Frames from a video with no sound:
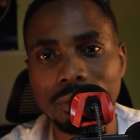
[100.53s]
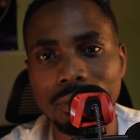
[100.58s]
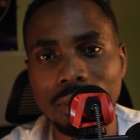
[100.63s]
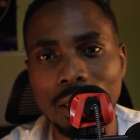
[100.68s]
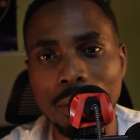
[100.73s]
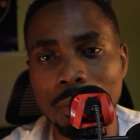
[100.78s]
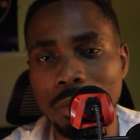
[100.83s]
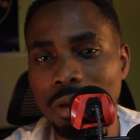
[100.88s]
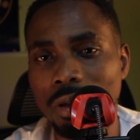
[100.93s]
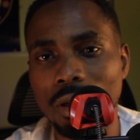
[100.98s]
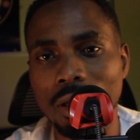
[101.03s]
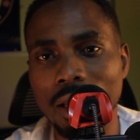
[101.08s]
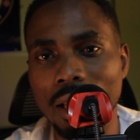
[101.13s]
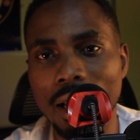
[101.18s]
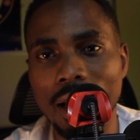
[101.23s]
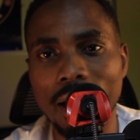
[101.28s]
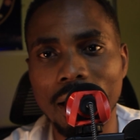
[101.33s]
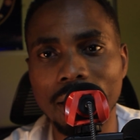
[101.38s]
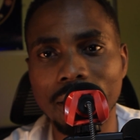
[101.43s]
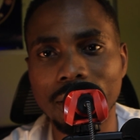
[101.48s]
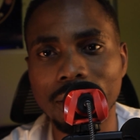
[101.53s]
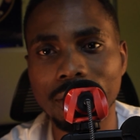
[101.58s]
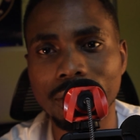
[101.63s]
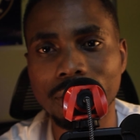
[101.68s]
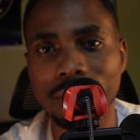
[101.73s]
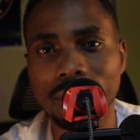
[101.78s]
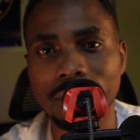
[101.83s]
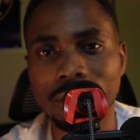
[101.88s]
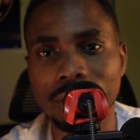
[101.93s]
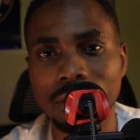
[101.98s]
I'm gonna lie
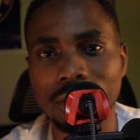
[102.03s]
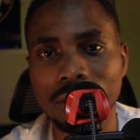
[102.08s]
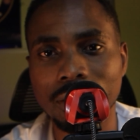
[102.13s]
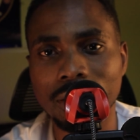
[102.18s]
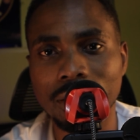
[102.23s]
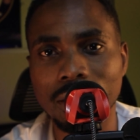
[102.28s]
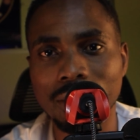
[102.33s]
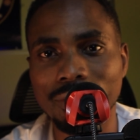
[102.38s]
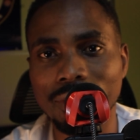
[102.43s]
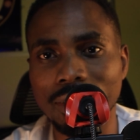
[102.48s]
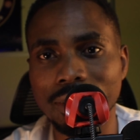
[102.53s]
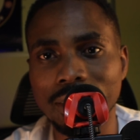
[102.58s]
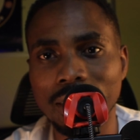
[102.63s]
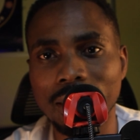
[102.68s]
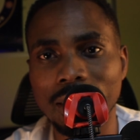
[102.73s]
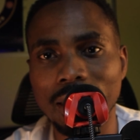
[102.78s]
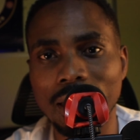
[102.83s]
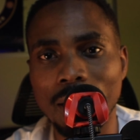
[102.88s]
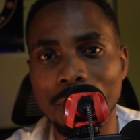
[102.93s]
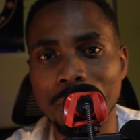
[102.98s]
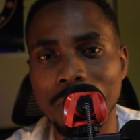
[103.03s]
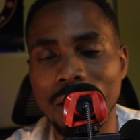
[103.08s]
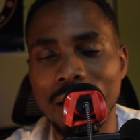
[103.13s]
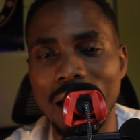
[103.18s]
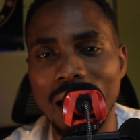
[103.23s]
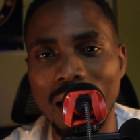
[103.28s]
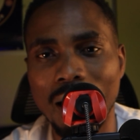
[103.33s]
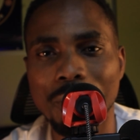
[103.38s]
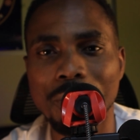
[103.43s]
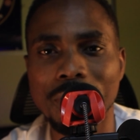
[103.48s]
if I said that I'm not
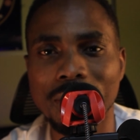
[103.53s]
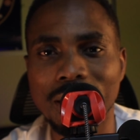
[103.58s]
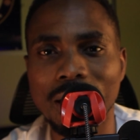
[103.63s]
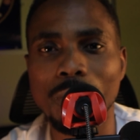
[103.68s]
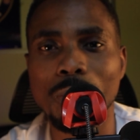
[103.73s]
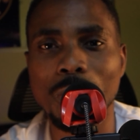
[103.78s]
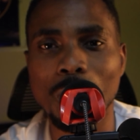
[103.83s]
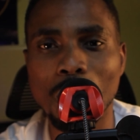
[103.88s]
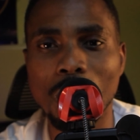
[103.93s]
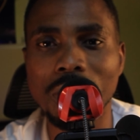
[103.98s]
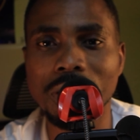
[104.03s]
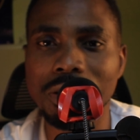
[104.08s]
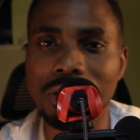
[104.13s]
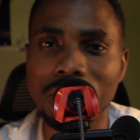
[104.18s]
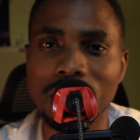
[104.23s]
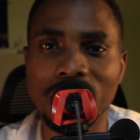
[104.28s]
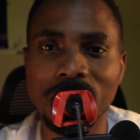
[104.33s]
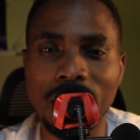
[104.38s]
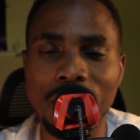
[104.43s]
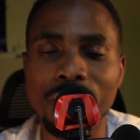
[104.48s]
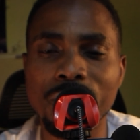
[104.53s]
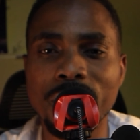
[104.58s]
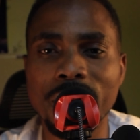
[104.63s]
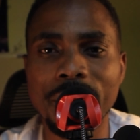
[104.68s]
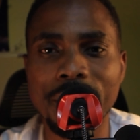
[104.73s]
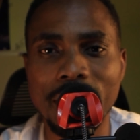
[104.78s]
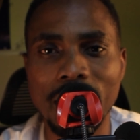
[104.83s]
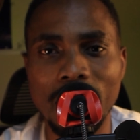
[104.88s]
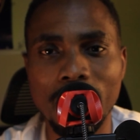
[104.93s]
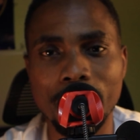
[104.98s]
happy that we won today. I'm
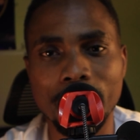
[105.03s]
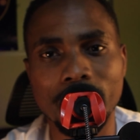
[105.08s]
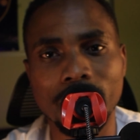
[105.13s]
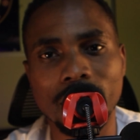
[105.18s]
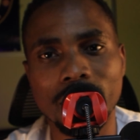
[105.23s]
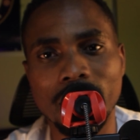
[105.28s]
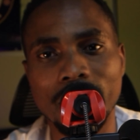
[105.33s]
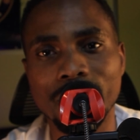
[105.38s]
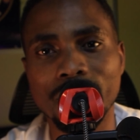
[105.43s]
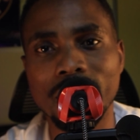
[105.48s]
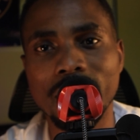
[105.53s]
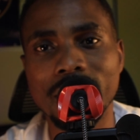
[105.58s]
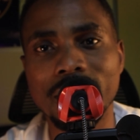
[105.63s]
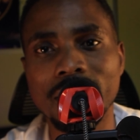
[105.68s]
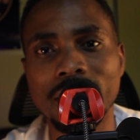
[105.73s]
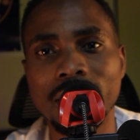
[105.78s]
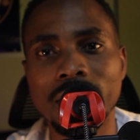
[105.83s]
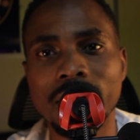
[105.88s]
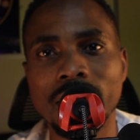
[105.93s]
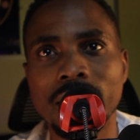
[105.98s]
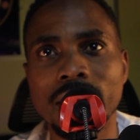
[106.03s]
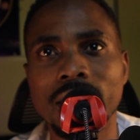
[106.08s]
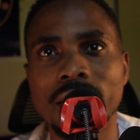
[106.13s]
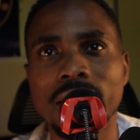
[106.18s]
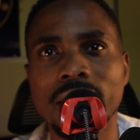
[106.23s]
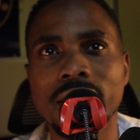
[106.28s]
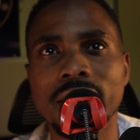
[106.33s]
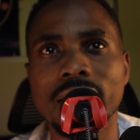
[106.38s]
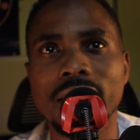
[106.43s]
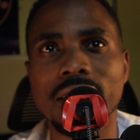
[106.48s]
very happy. I'm very
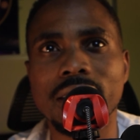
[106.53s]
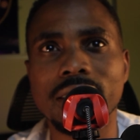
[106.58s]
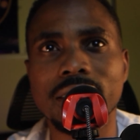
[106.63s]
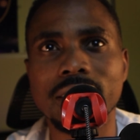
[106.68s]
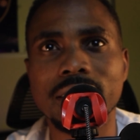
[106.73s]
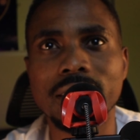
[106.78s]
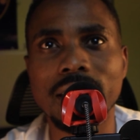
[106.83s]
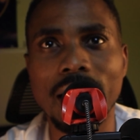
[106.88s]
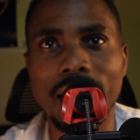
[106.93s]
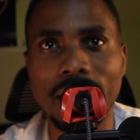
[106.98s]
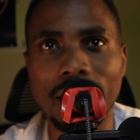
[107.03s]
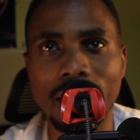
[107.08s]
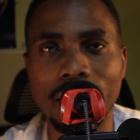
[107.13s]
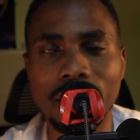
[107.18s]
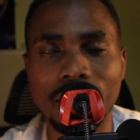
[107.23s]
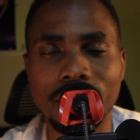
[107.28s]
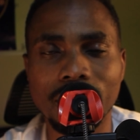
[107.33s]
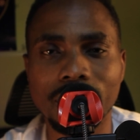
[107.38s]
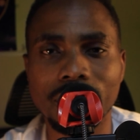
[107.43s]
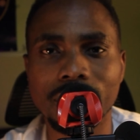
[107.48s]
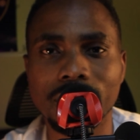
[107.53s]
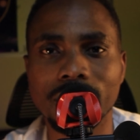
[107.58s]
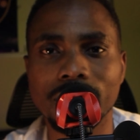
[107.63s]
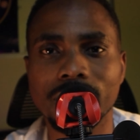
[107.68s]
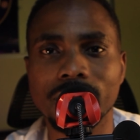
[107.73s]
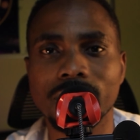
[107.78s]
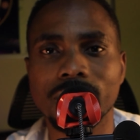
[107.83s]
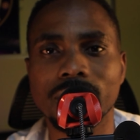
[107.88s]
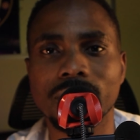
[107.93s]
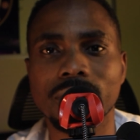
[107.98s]
ecstatic
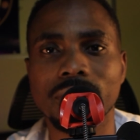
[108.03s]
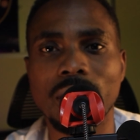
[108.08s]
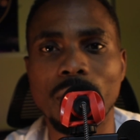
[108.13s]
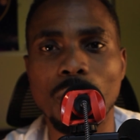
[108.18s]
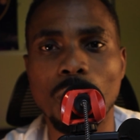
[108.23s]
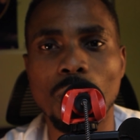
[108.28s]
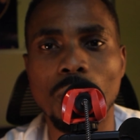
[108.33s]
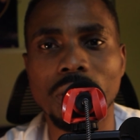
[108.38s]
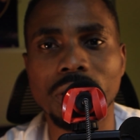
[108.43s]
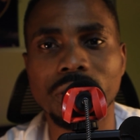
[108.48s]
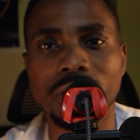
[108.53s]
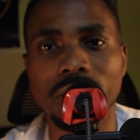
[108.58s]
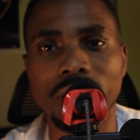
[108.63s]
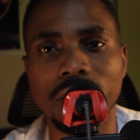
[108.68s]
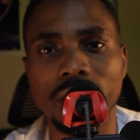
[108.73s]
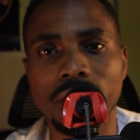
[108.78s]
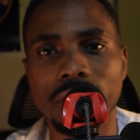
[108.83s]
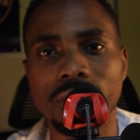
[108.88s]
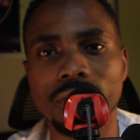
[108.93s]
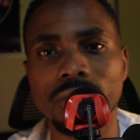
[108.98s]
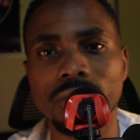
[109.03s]
that we won today.